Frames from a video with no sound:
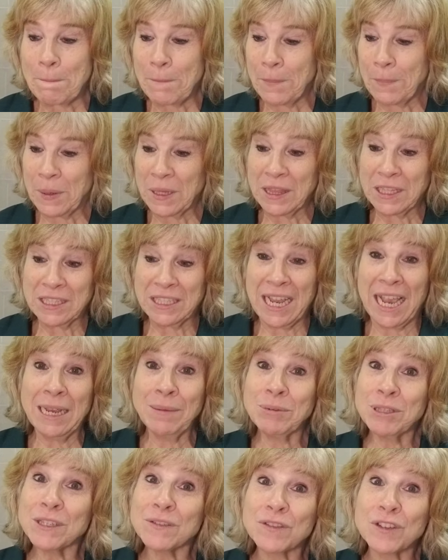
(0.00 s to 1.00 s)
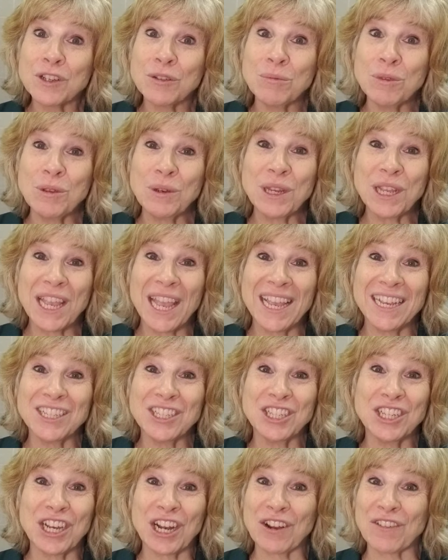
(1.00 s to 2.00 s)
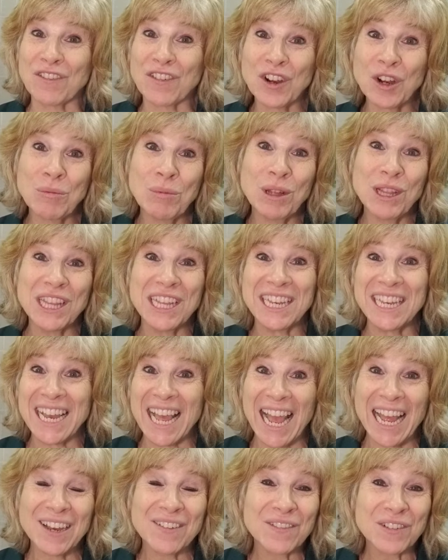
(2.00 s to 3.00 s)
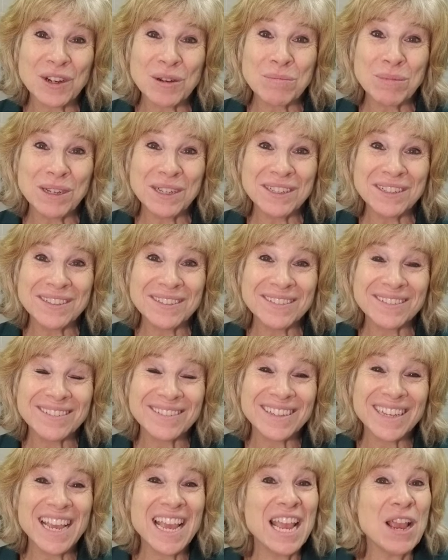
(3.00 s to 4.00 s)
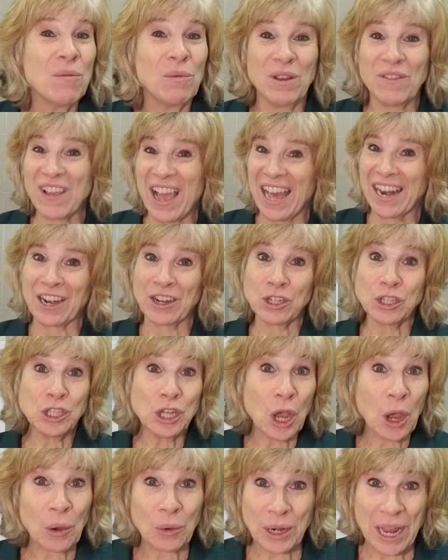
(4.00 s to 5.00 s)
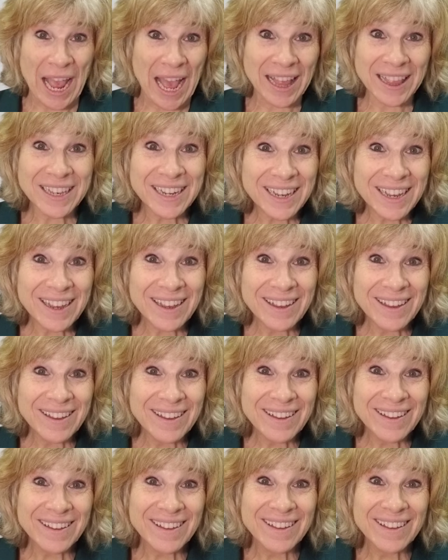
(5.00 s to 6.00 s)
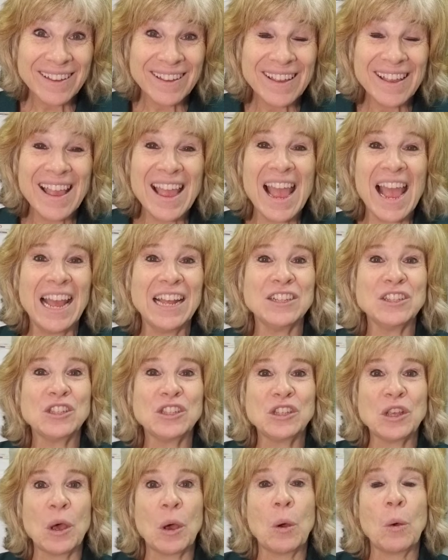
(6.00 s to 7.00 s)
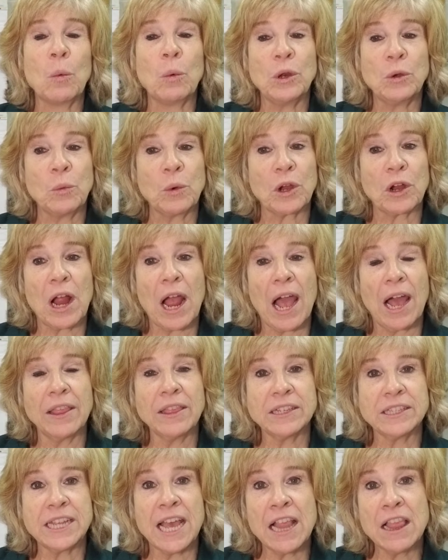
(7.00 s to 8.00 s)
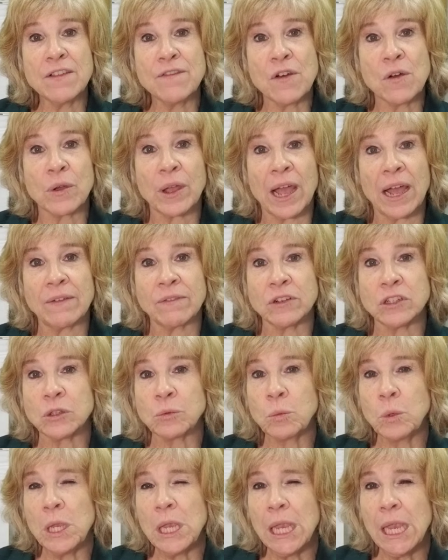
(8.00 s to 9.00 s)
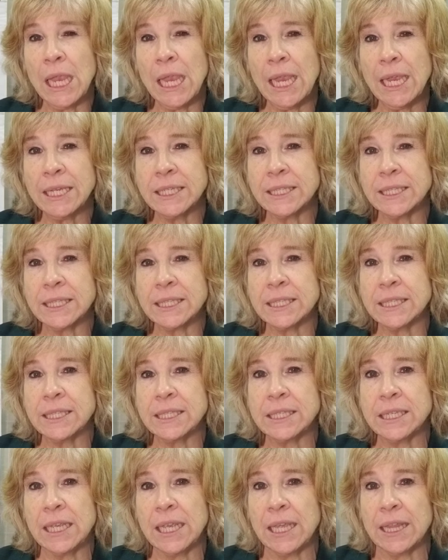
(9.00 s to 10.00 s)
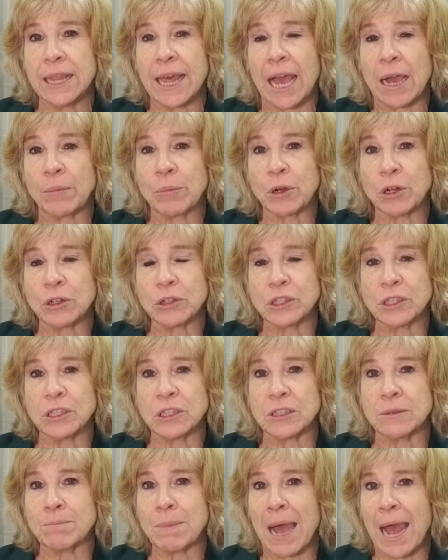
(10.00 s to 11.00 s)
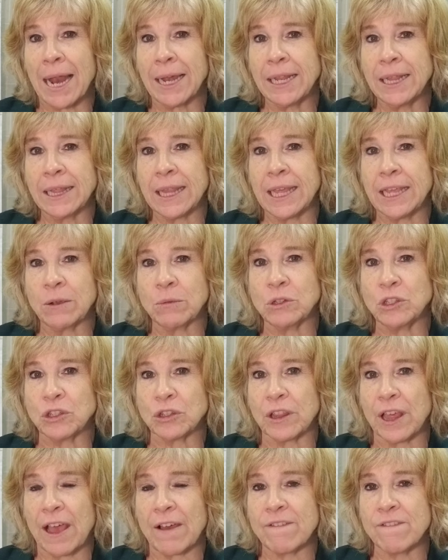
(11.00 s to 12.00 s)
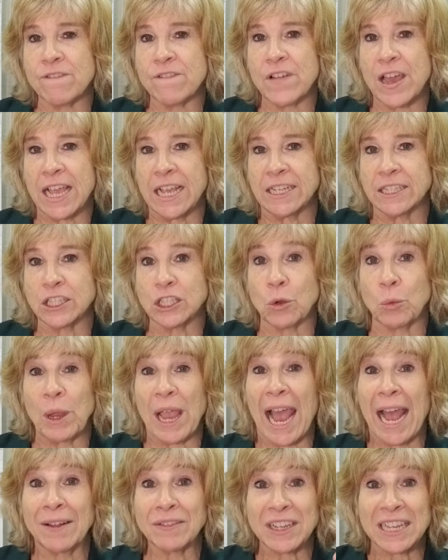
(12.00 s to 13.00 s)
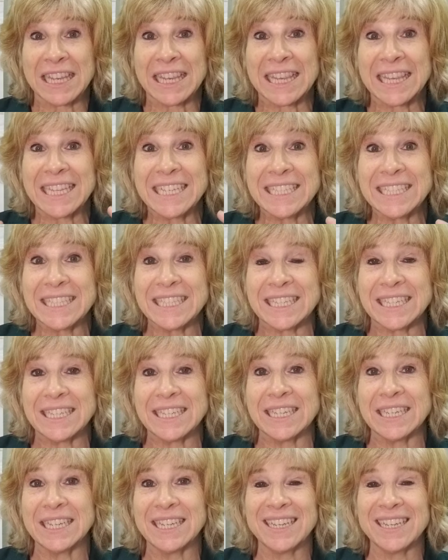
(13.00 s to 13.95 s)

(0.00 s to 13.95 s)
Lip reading: but the types of communication are verbal and nonverbal. We've got our tonality. And so when we're on the telephone conference, we can't see that person's body language or that face. So we have to listen,